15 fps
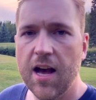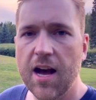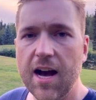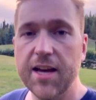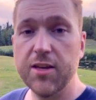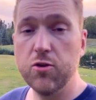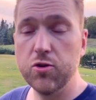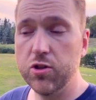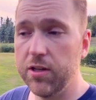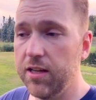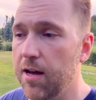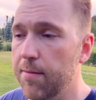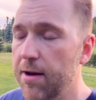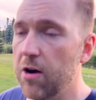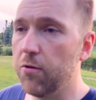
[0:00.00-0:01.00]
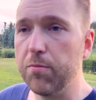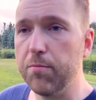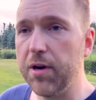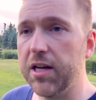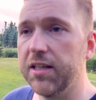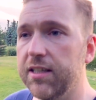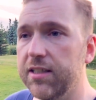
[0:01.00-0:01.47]
I usually come out with
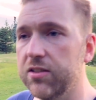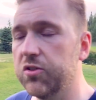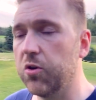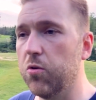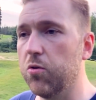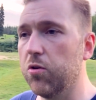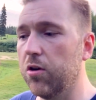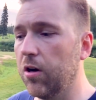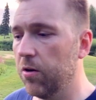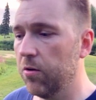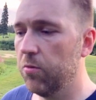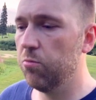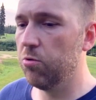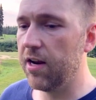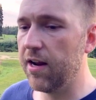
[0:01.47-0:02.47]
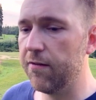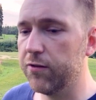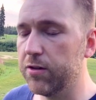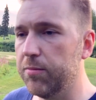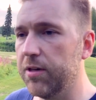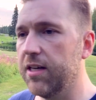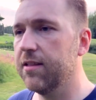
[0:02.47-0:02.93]
buddies or
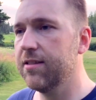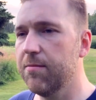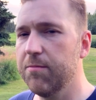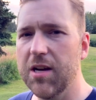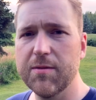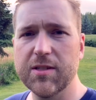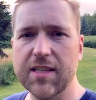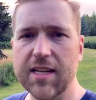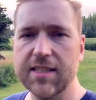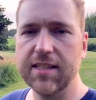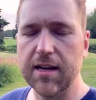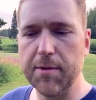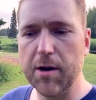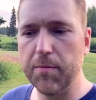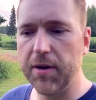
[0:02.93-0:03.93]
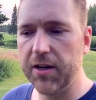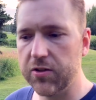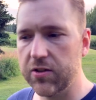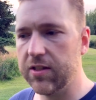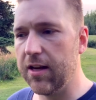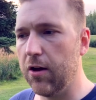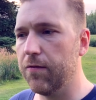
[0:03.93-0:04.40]
whatever, but sometimes it's nice to come out by
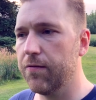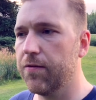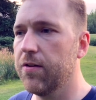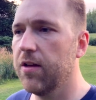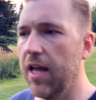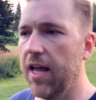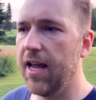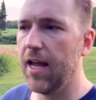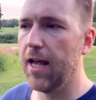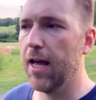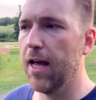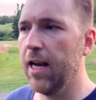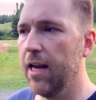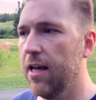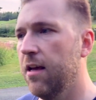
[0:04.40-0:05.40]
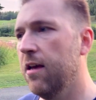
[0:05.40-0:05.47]
yourself and